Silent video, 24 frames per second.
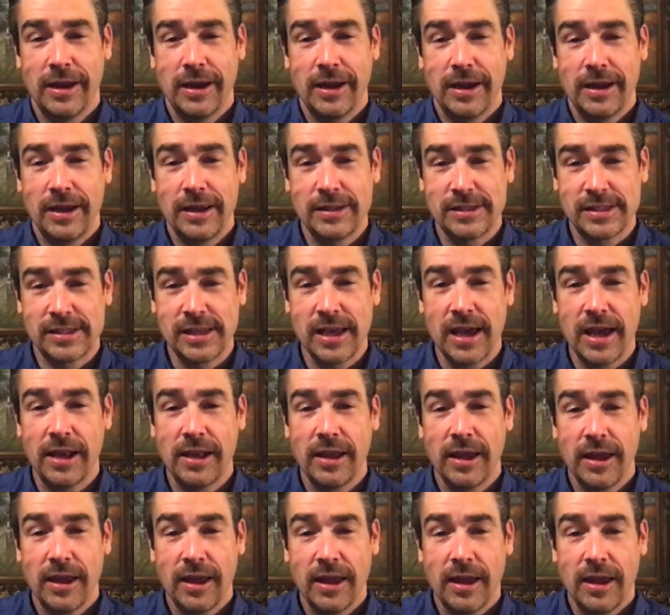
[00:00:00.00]
It said,
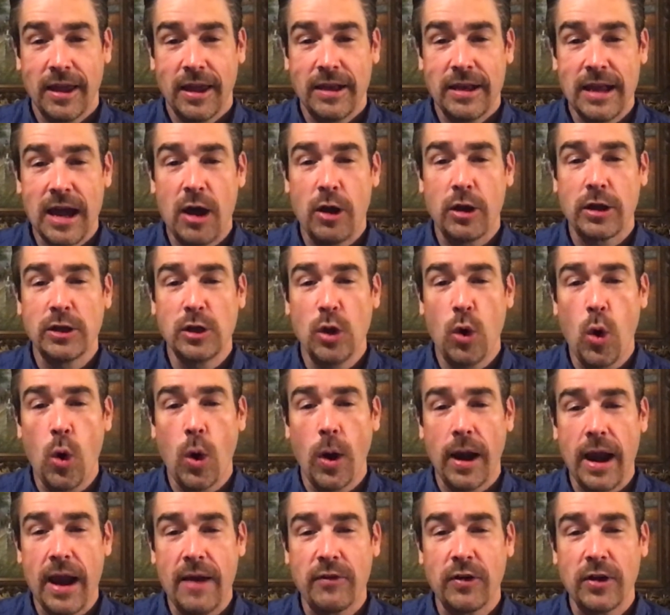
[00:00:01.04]
now ignore
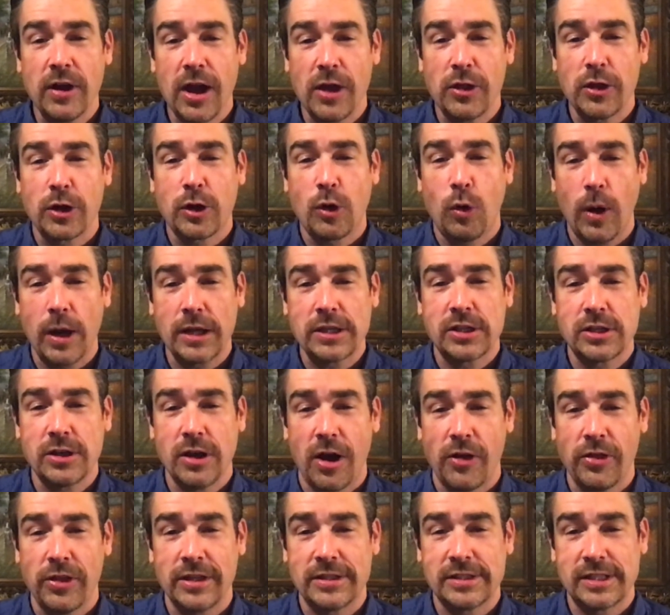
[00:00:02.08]
every other question
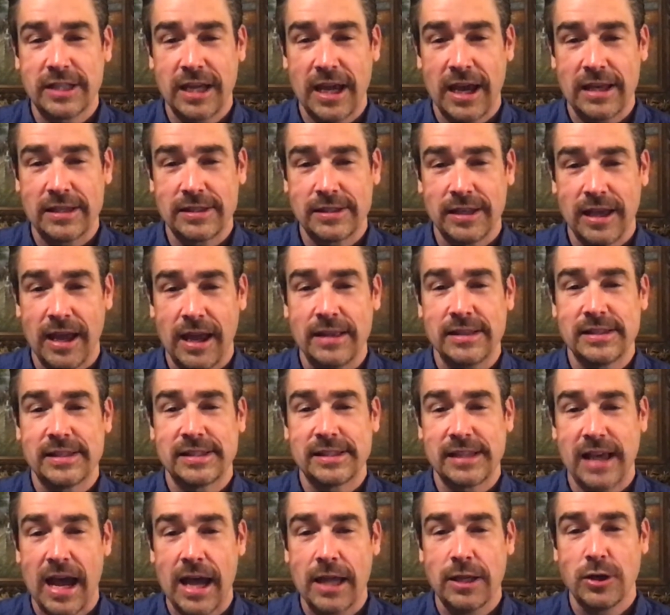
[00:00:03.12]
on this test and
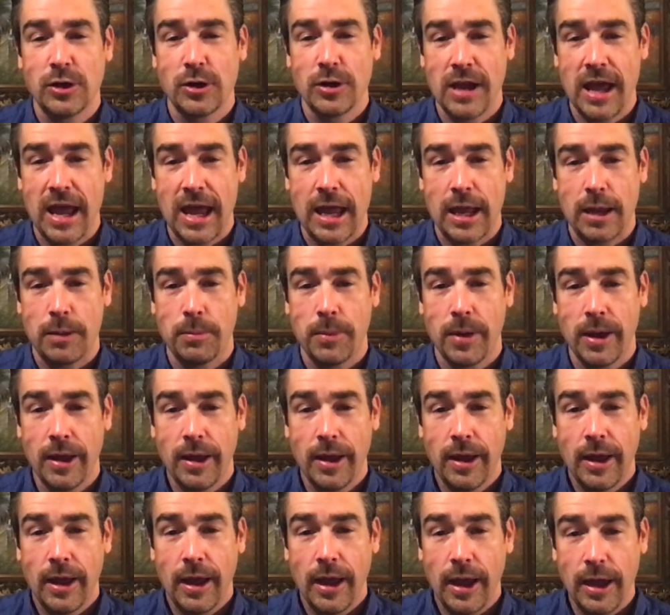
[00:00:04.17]
sign your name
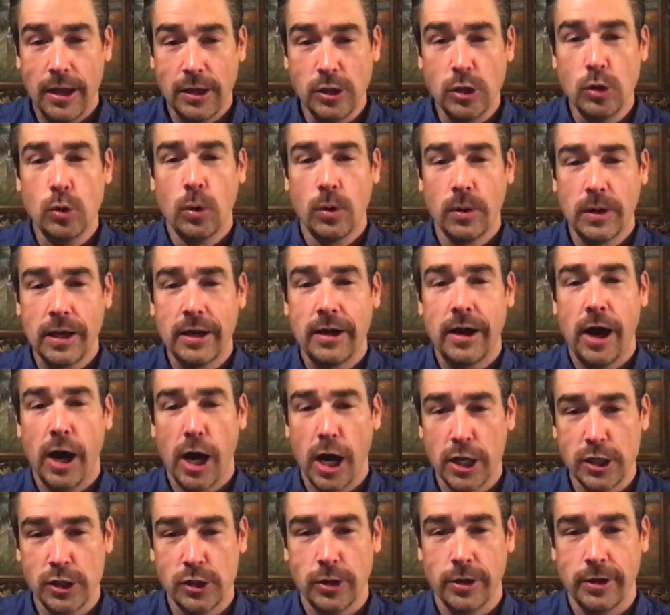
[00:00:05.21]
and you will get
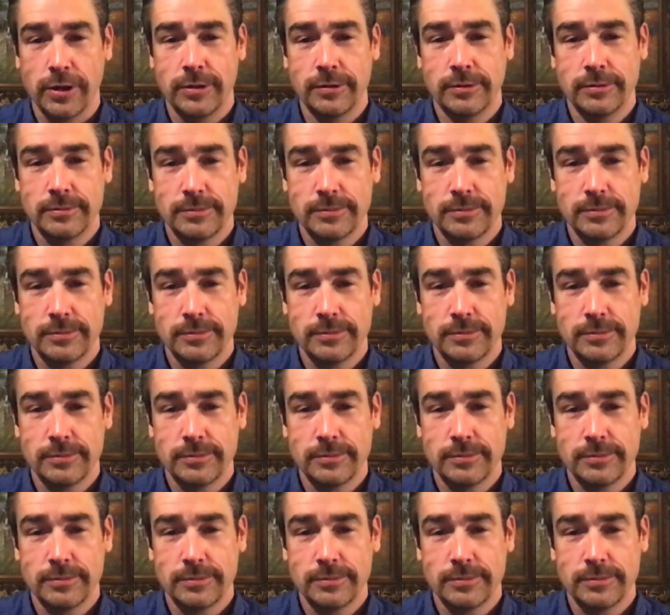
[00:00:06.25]
100.